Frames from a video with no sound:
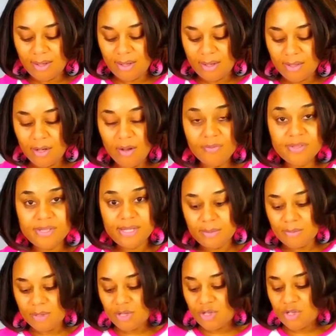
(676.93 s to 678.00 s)
And y'all have seen
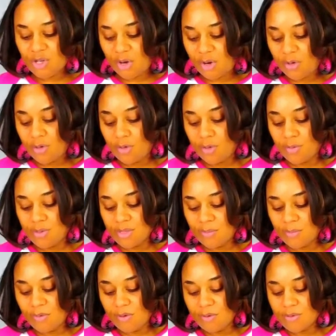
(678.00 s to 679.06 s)
me show you some
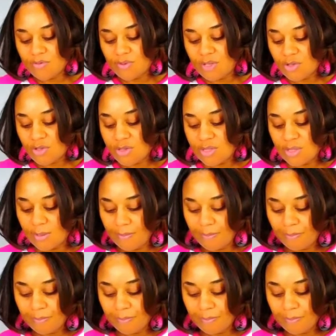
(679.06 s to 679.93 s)
of those features.